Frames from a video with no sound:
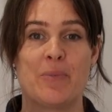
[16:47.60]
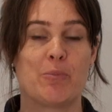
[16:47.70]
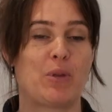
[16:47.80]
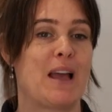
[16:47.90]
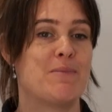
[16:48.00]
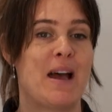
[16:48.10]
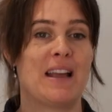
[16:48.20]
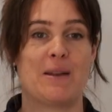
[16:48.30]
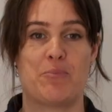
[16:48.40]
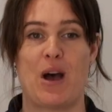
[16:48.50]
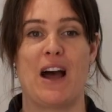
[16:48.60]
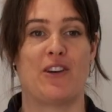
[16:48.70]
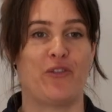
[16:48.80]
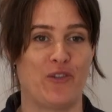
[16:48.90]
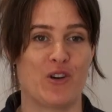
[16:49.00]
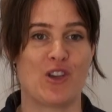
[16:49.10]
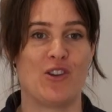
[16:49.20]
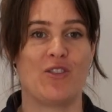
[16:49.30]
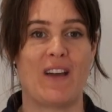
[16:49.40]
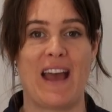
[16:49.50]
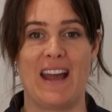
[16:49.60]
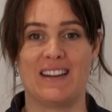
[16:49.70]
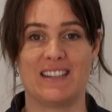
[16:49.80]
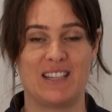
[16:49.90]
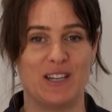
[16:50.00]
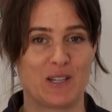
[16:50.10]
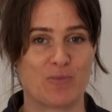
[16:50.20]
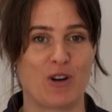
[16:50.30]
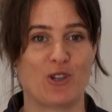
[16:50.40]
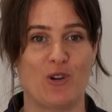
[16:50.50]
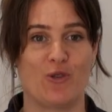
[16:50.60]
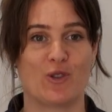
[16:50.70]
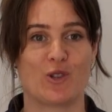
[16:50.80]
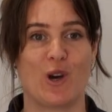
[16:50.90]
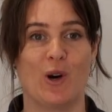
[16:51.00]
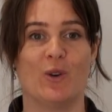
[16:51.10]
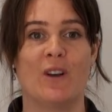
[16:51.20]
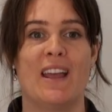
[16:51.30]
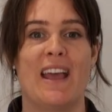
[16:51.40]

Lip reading: playmate and partner for you, and it's an expression of your soul.